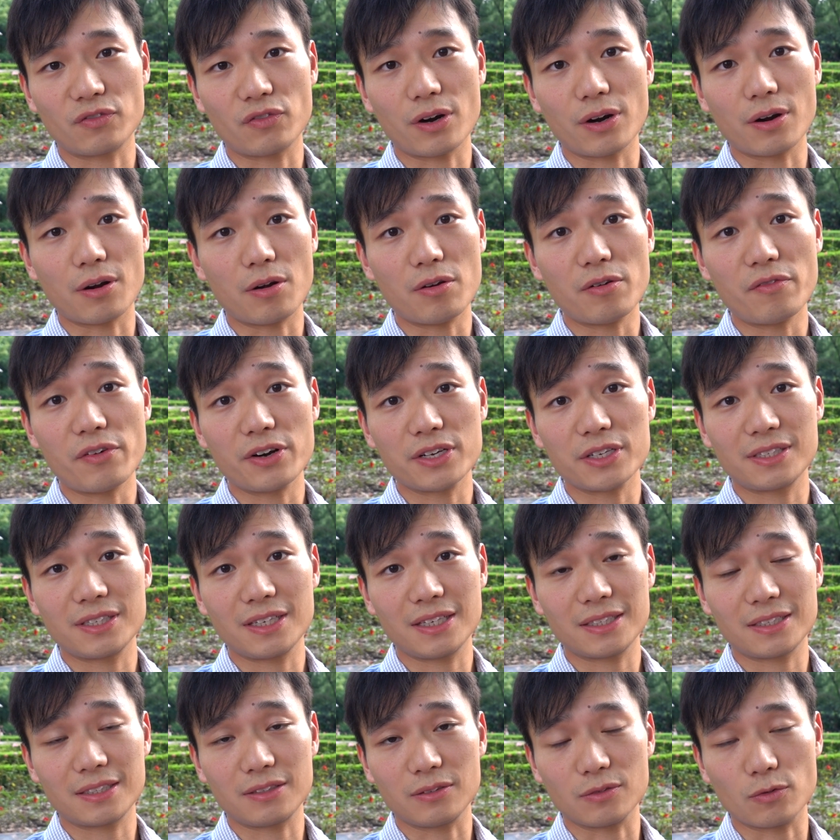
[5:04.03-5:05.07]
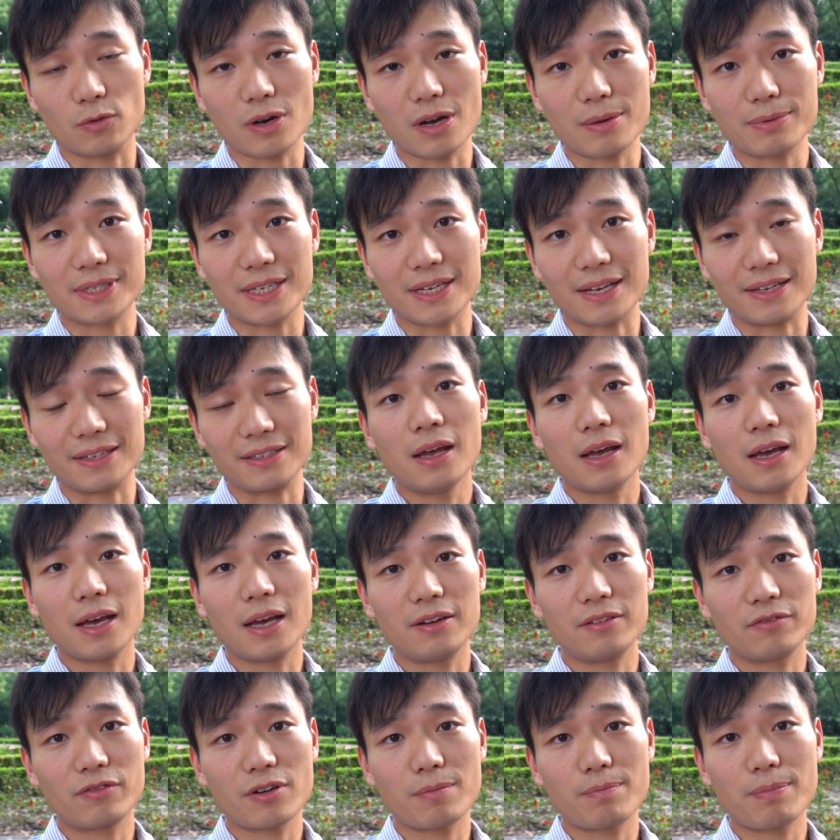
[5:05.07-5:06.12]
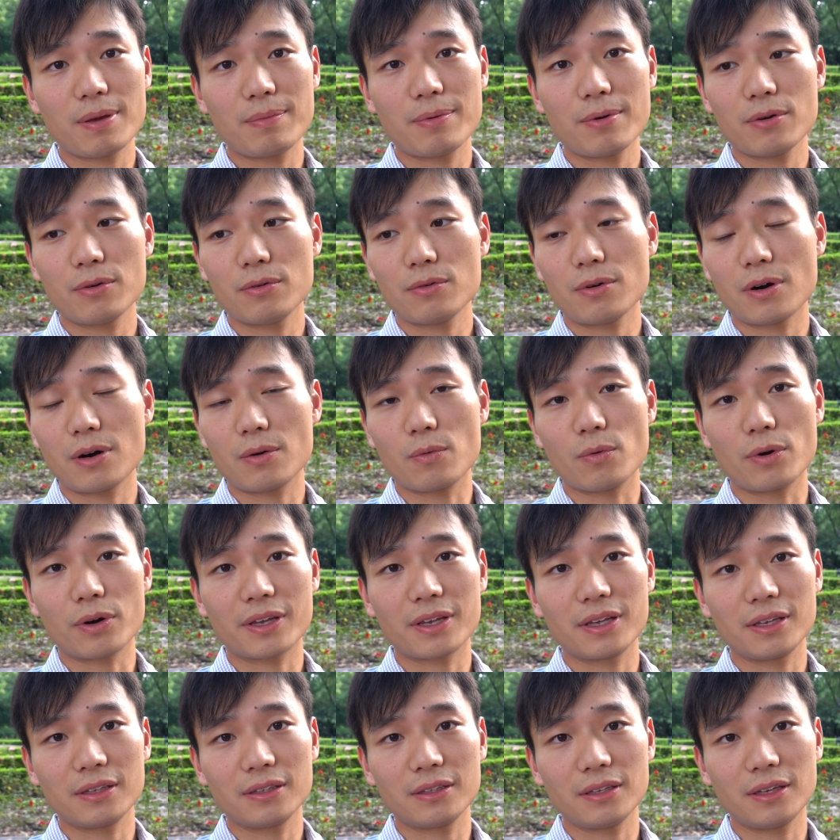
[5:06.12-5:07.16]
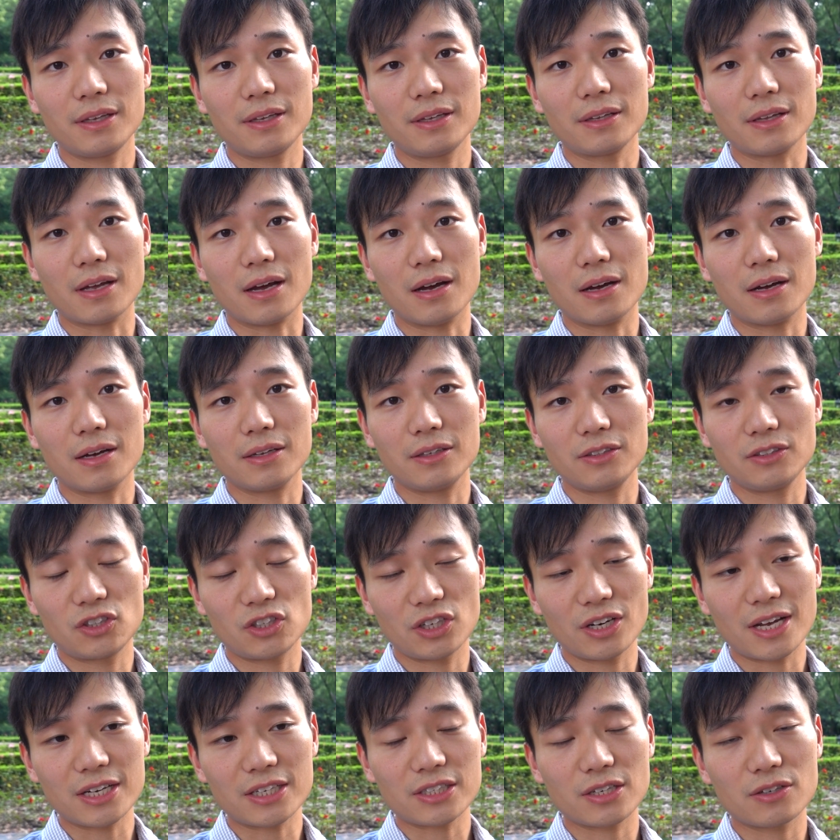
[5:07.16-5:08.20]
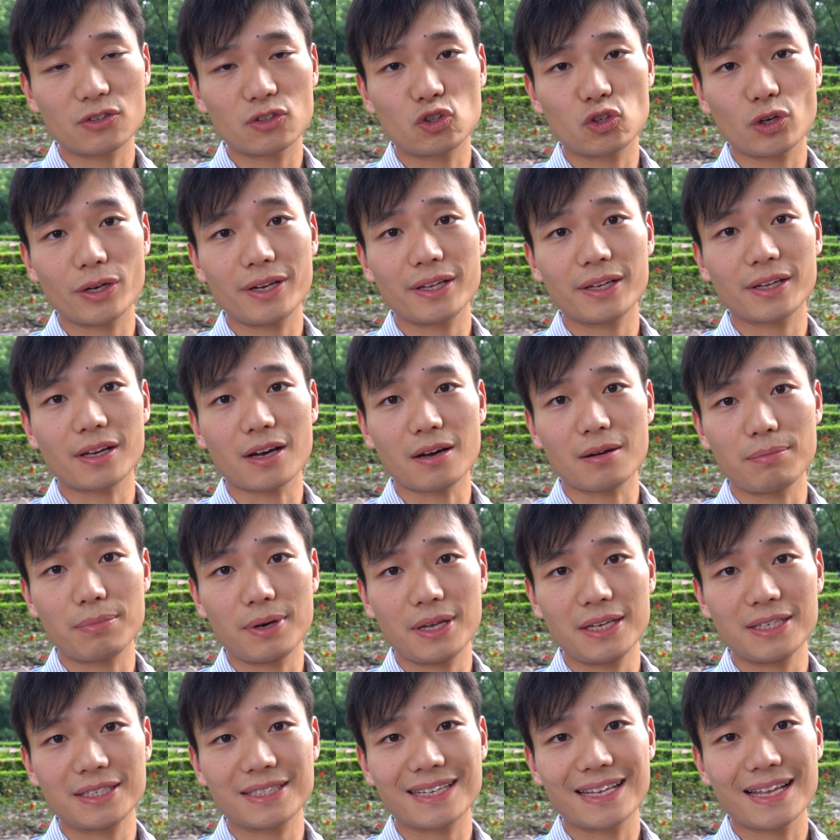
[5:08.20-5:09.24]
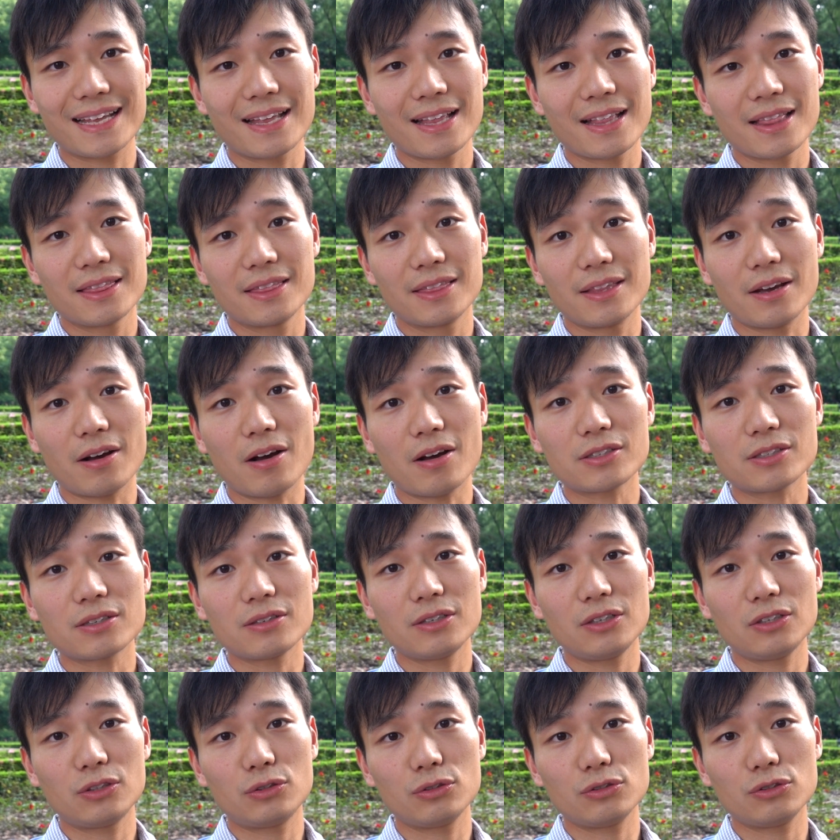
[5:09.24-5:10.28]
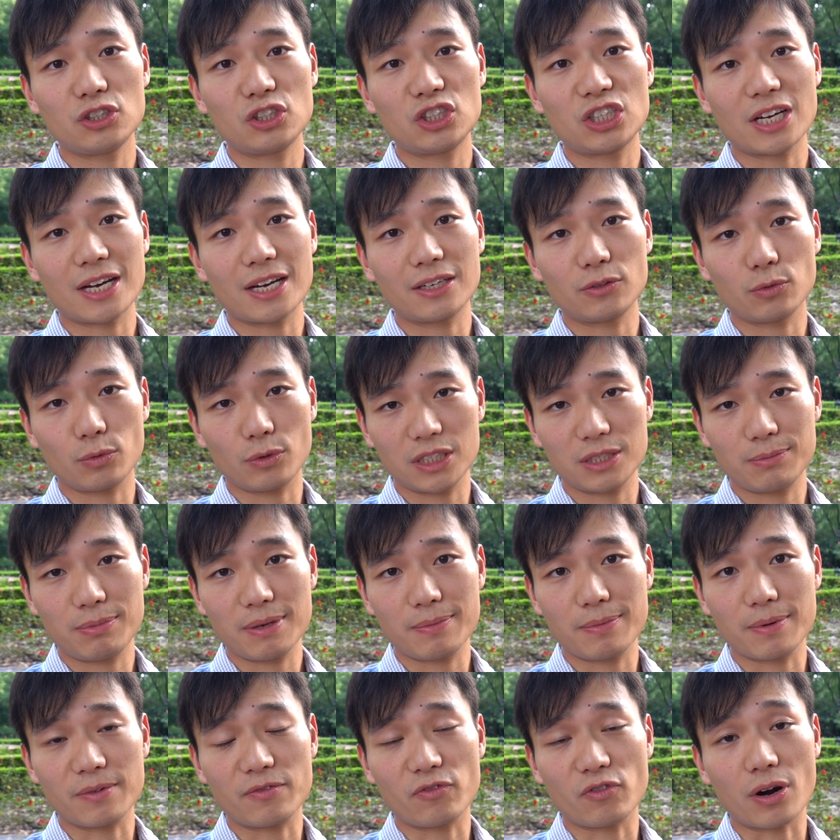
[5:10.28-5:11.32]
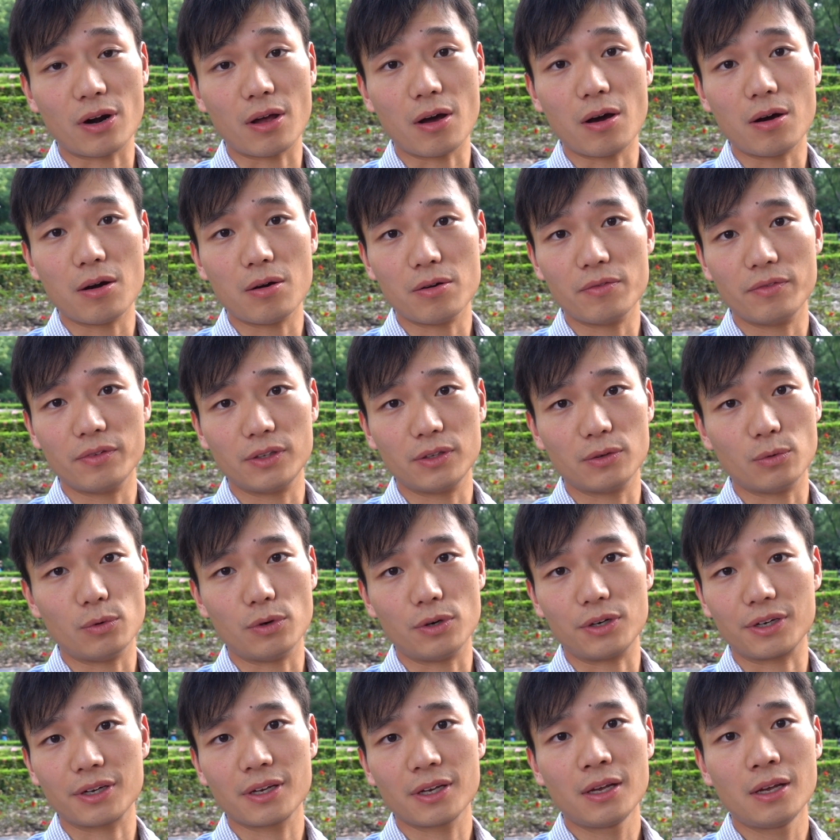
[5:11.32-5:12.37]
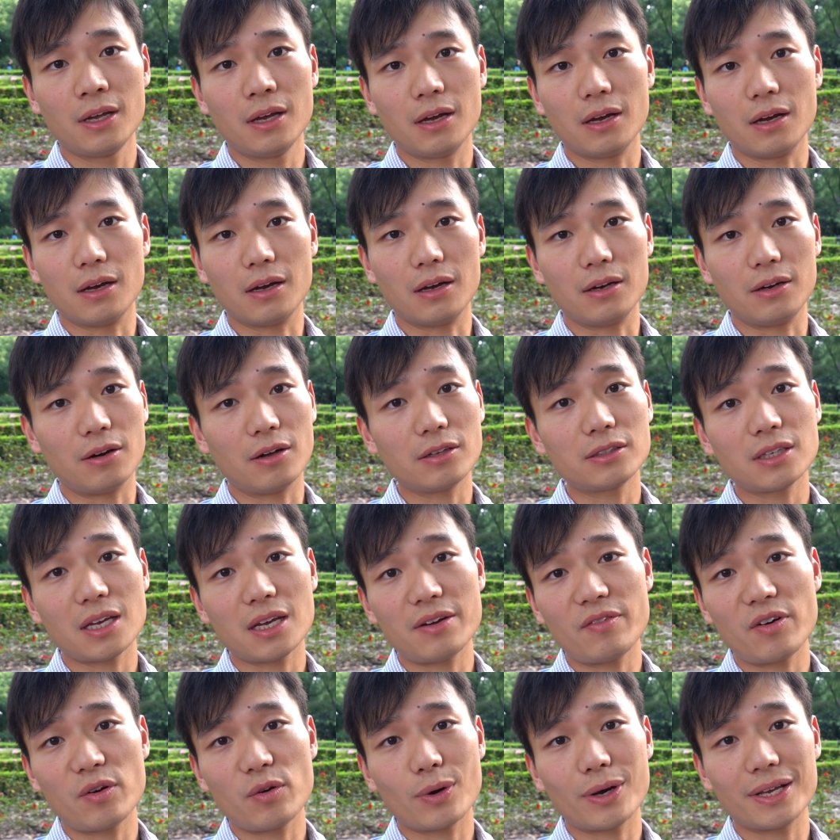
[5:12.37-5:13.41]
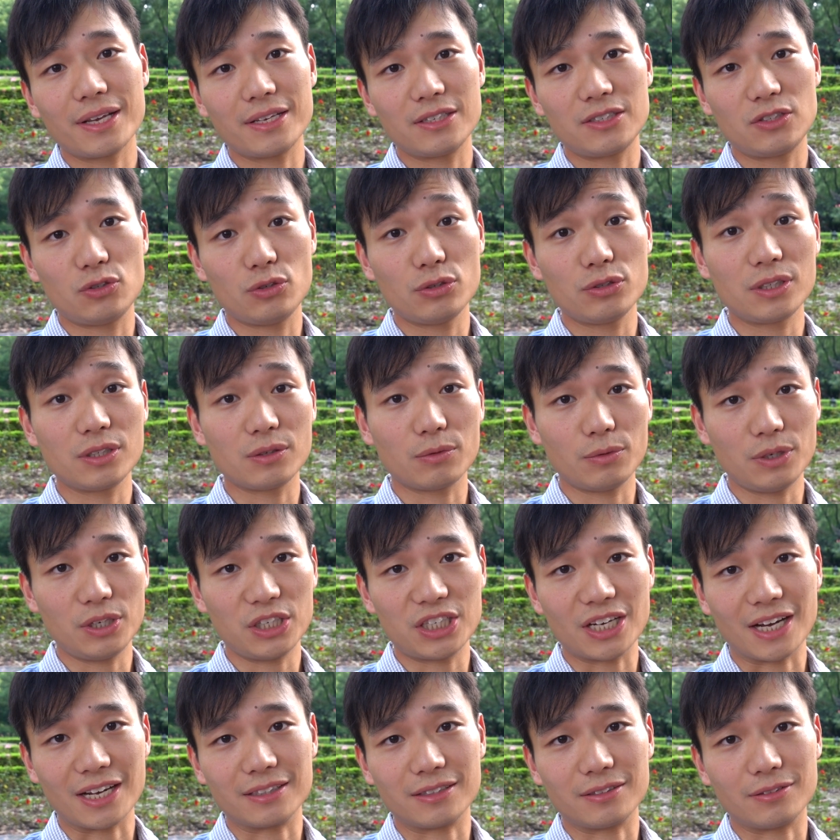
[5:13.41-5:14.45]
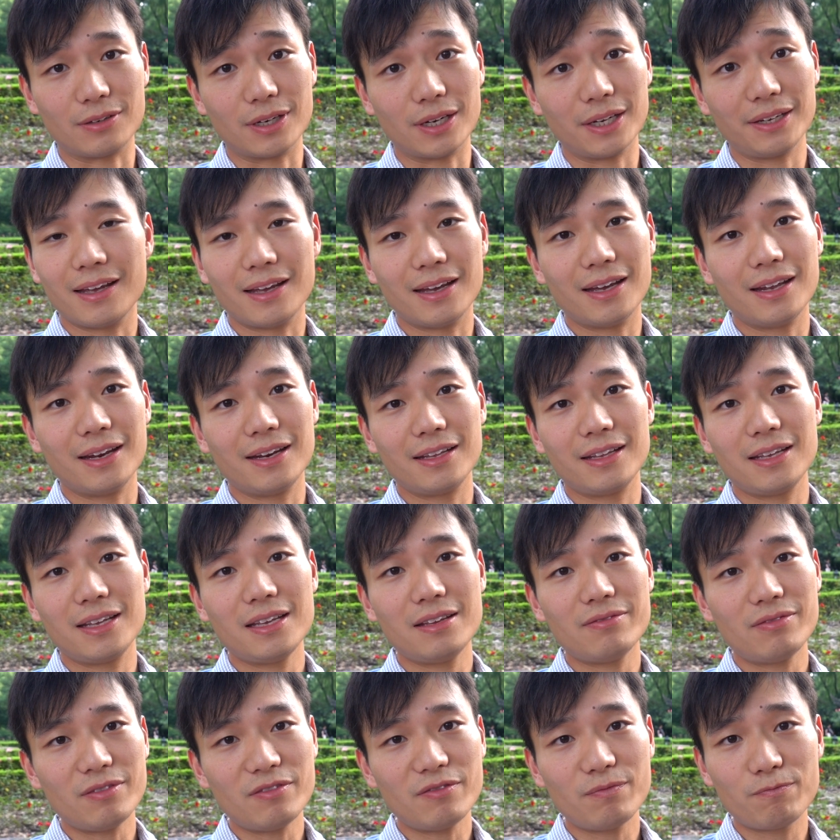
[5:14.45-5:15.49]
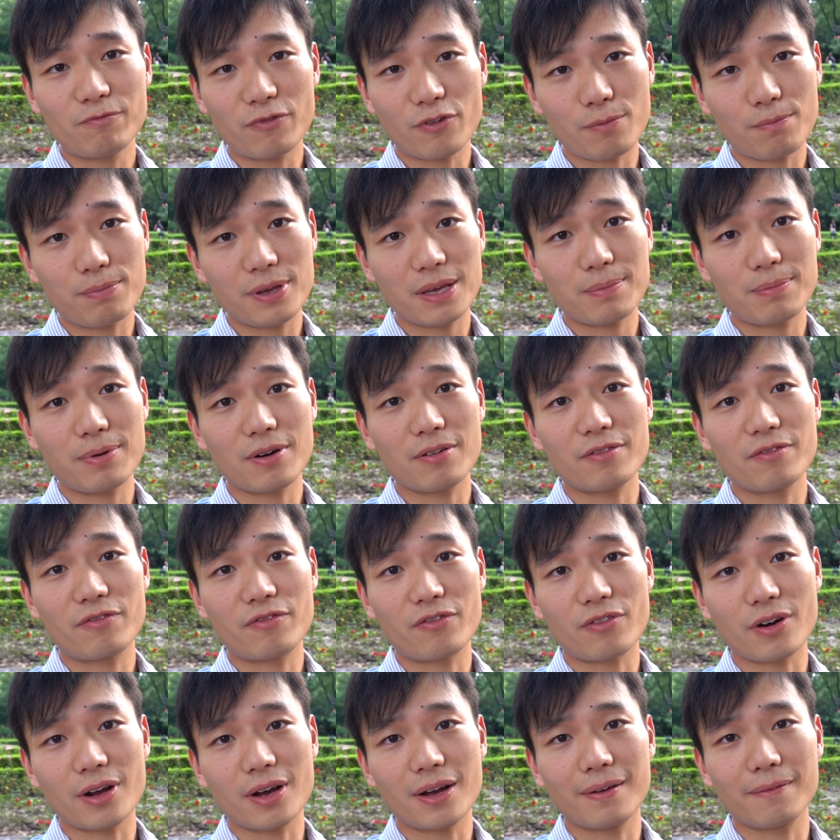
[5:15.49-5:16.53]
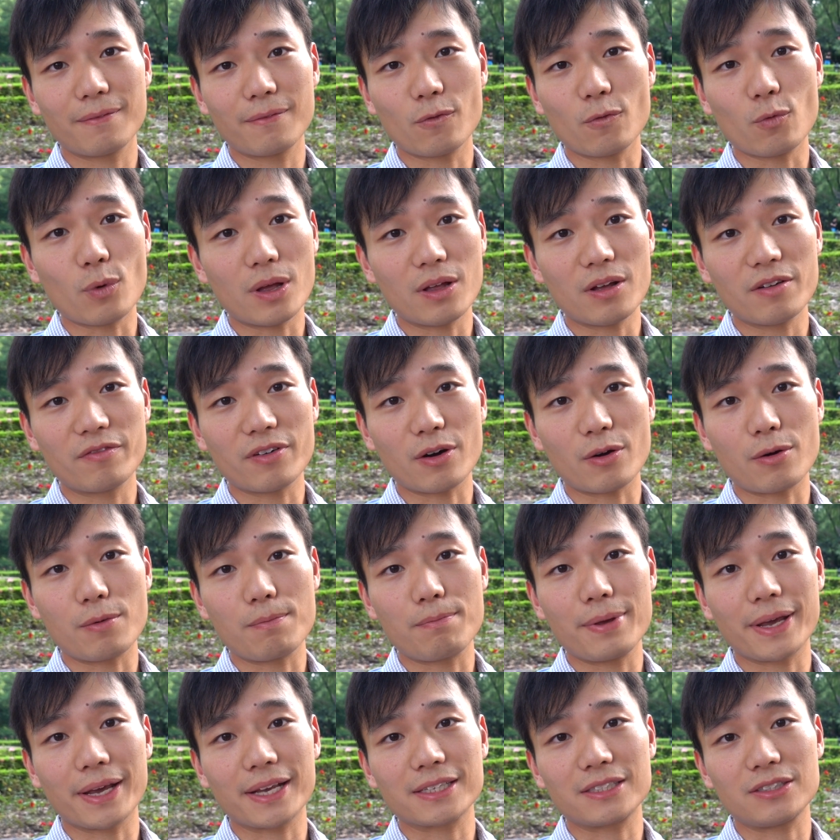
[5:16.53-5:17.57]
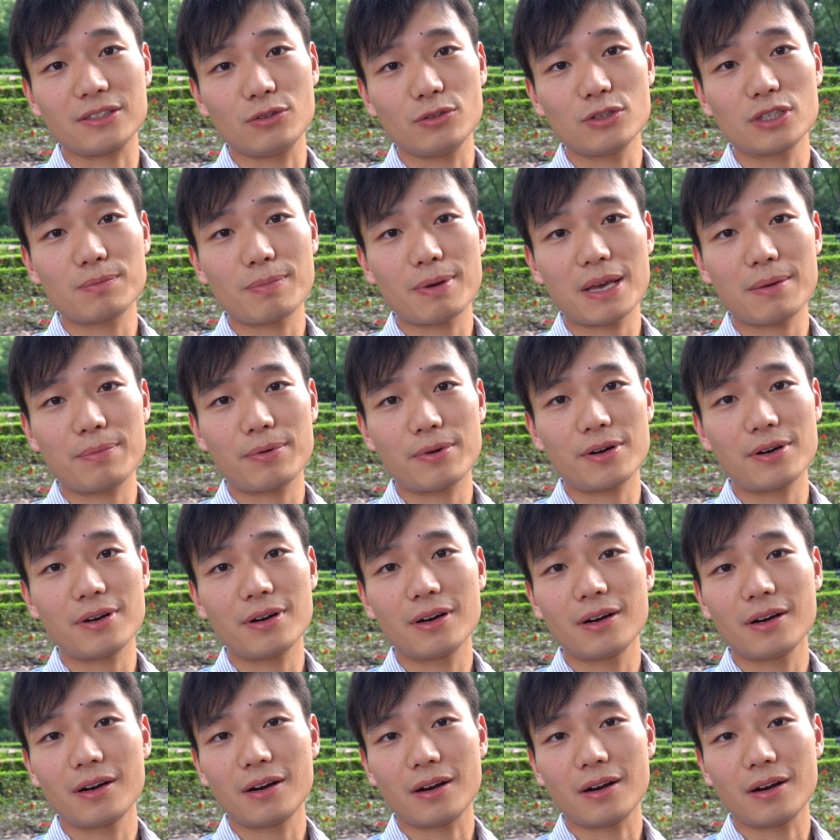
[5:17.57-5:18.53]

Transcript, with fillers: from overseas website. And for people who are working in uh, international trading companies, they also need to chat with people from all over the world. Uh, not everyone is using WeChat, right? And even for people from one of our biggest newspaper,